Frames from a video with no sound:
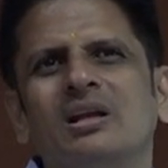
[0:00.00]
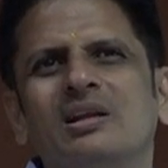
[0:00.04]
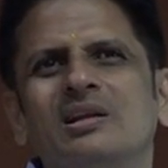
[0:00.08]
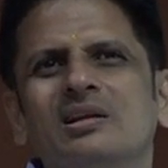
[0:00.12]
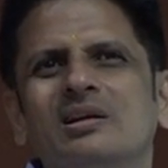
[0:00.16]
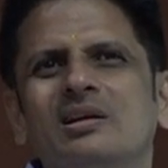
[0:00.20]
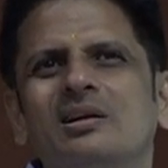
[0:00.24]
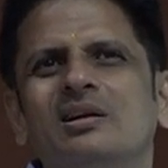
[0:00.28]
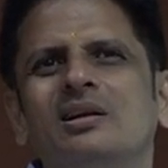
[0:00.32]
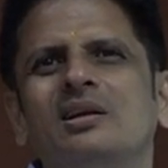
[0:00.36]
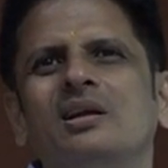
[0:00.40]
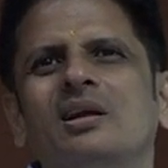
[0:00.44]

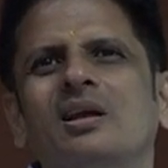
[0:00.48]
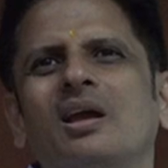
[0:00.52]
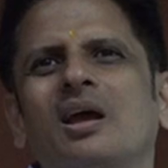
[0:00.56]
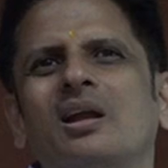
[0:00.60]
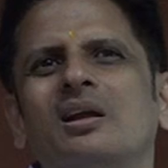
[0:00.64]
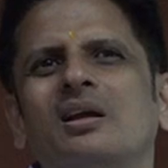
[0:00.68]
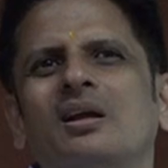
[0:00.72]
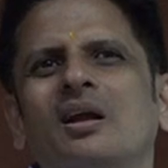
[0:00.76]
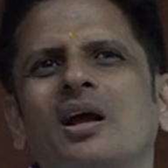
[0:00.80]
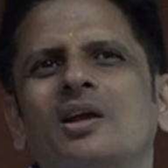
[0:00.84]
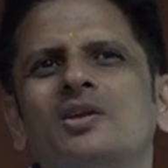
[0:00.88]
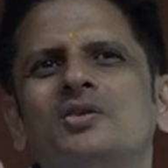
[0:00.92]
learning, and
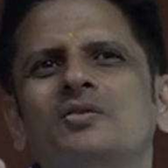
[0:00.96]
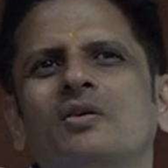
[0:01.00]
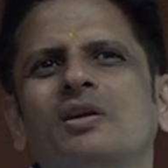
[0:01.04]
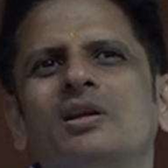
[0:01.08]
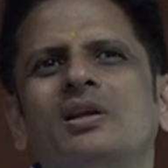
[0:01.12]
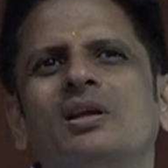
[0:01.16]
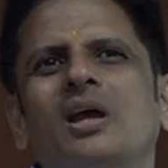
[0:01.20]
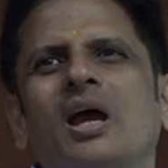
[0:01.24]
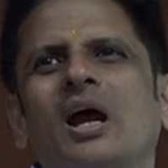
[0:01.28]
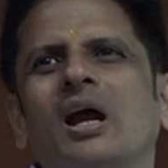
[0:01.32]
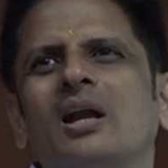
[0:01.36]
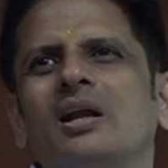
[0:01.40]

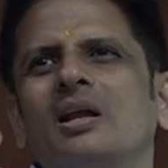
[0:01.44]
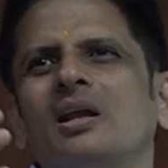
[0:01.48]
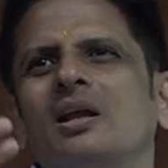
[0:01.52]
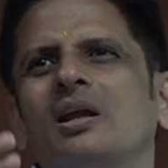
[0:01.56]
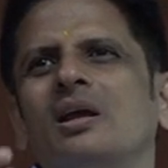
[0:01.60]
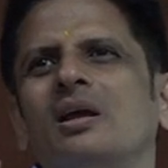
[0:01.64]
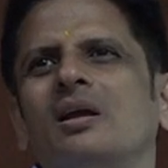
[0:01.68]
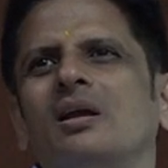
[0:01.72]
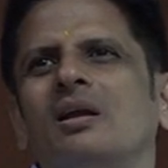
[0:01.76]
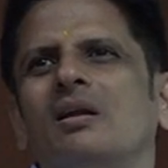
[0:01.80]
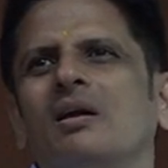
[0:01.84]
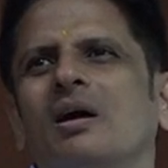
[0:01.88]
gradually
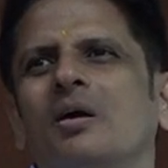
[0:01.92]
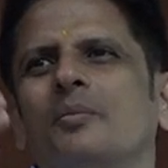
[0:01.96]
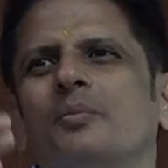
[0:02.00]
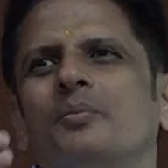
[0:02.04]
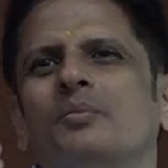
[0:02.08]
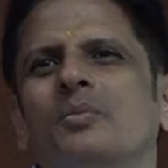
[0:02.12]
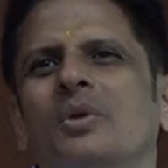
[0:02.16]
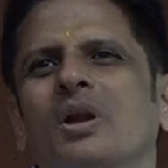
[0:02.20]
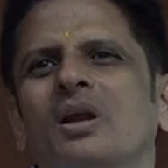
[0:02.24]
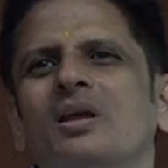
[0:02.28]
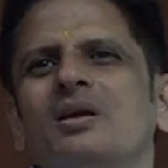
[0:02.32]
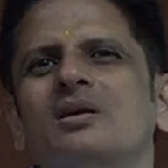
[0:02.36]
adding up
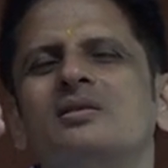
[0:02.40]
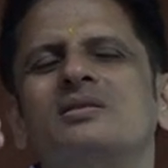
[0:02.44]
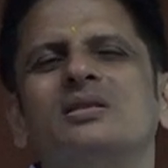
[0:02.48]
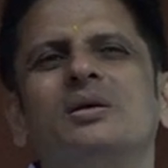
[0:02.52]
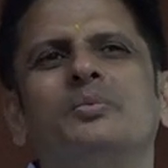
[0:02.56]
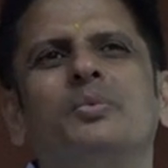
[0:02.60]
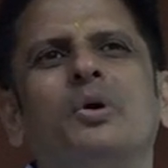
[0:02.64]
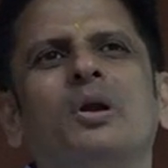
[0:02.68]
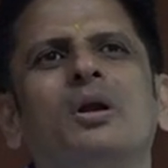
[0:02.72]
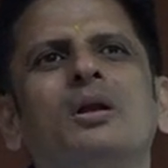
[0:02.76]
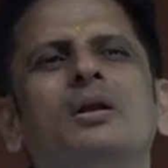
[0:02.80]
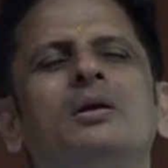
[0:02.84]
layers
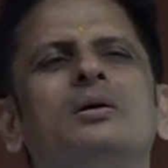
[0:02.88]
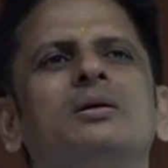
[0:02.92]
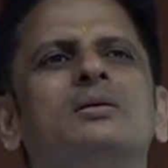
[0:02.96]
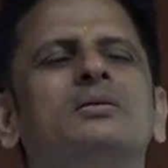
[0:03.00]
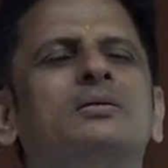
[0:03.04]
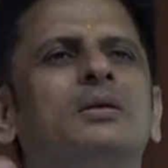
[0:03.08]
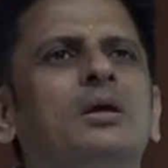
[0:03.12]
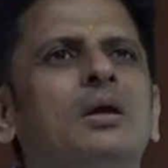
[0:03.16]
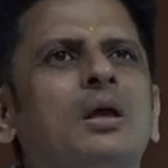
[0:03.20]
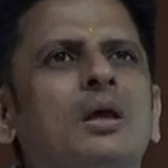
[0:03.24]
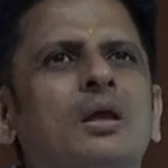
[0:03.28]
upon layers